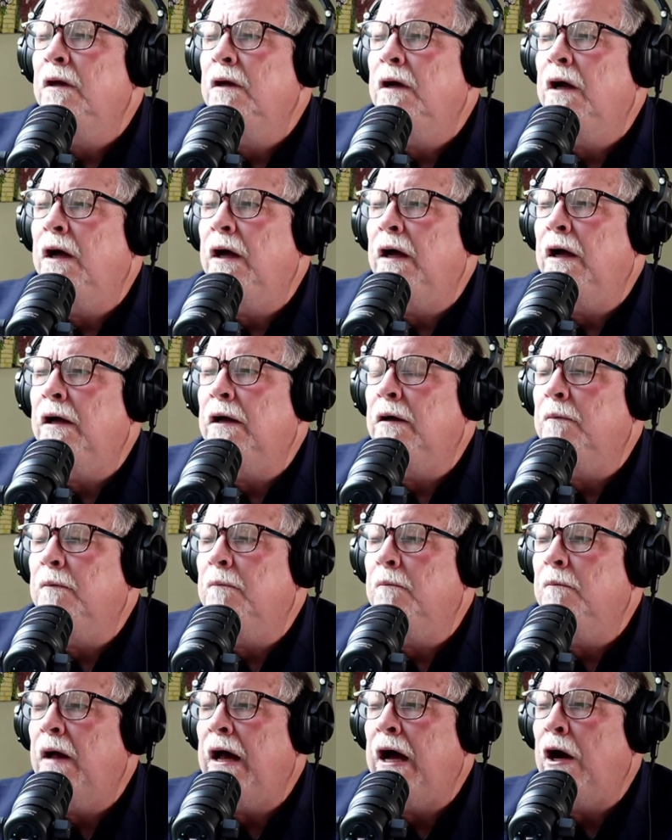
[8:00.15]

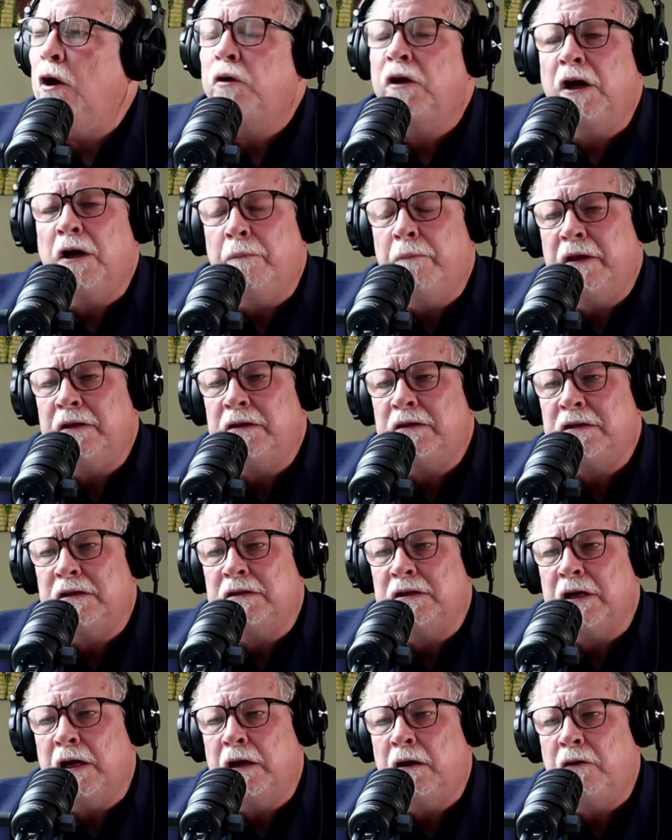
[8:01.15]
outcome that's
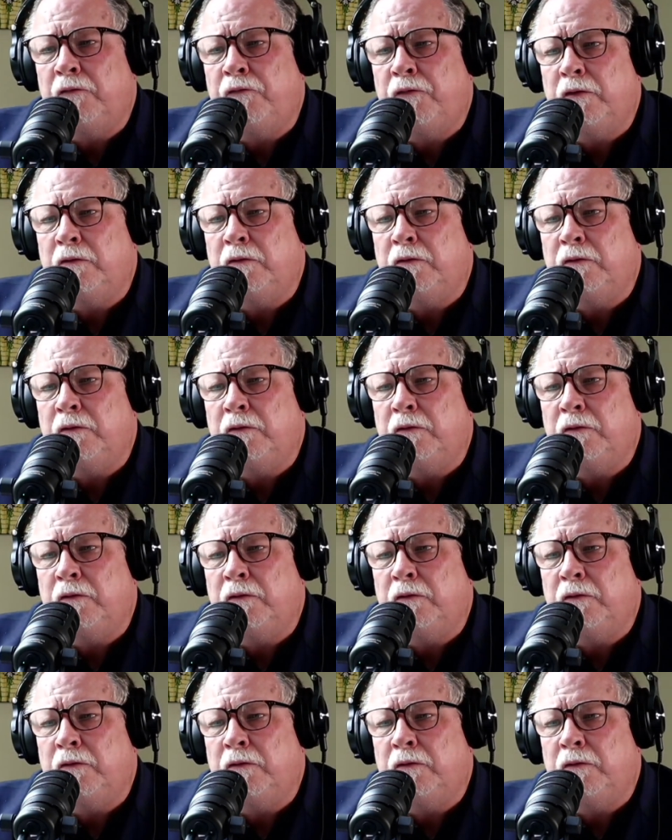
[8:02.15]
desired for